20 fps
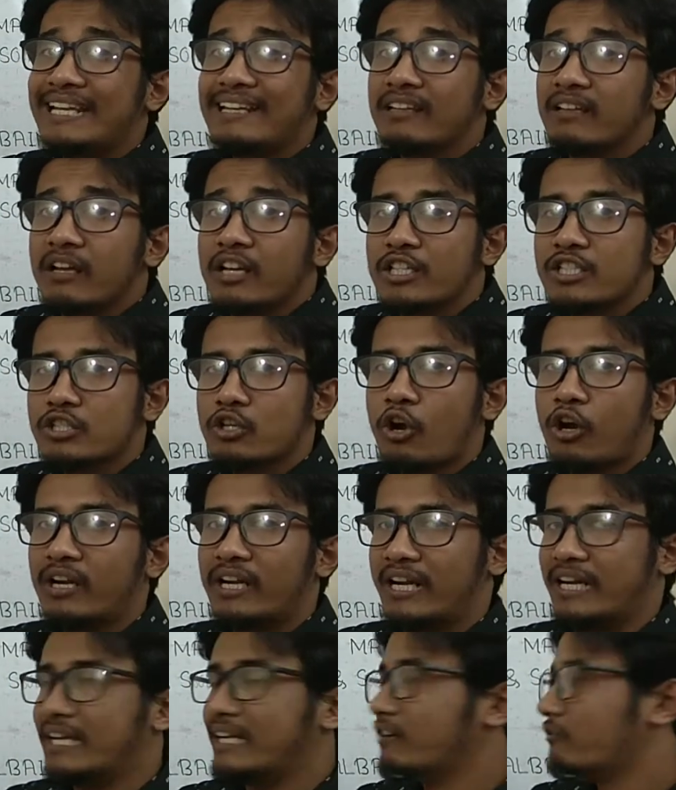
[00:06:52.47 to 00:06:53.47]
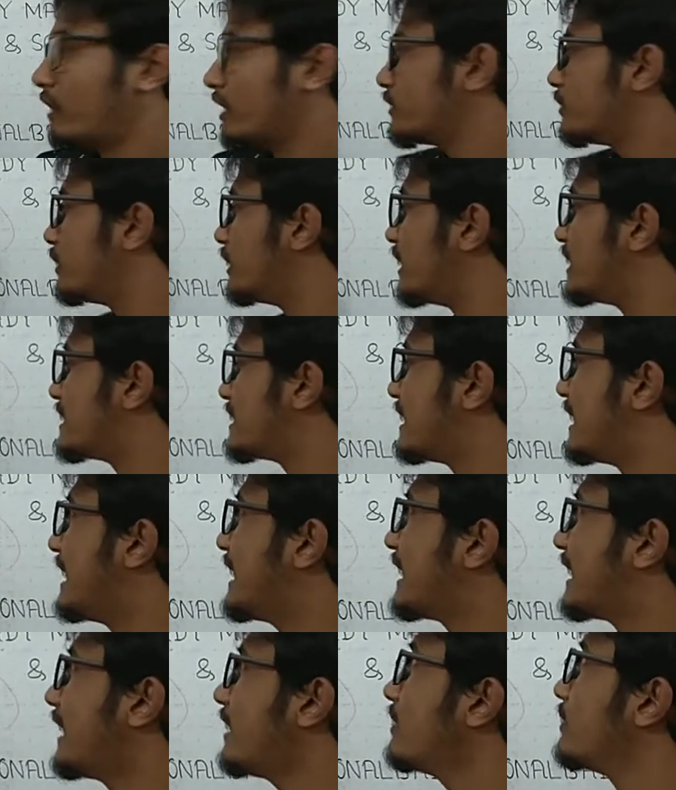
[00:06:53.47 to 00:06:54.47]
in Scotland, rather he is in
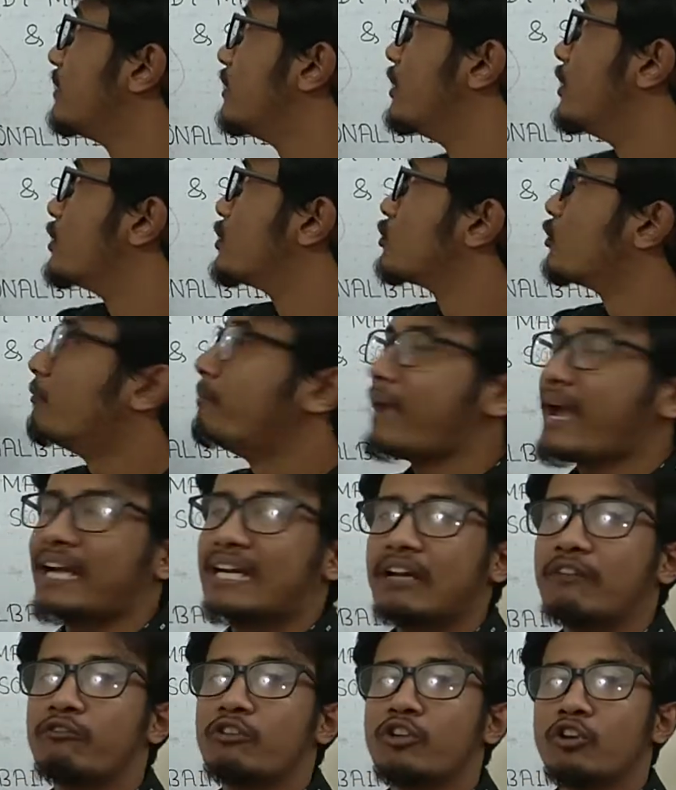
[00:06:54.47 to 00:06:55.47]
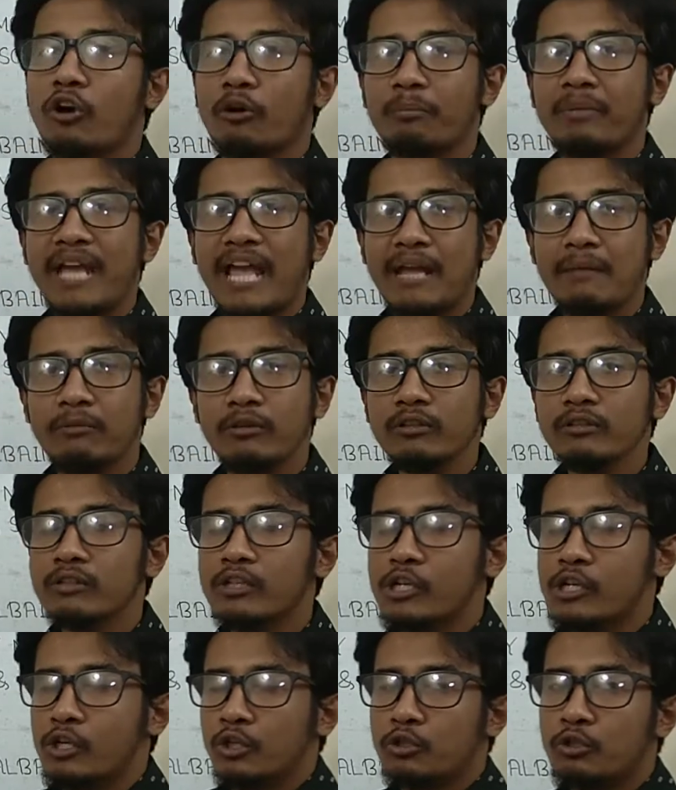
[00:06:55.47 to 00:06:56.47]
England, so Macduff will not be able
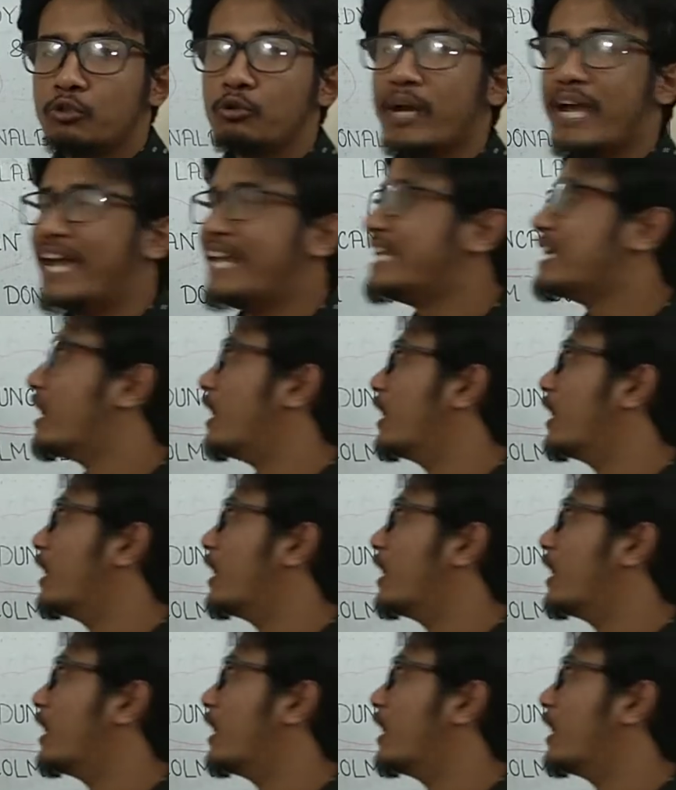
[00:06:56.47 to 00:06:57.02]
to do any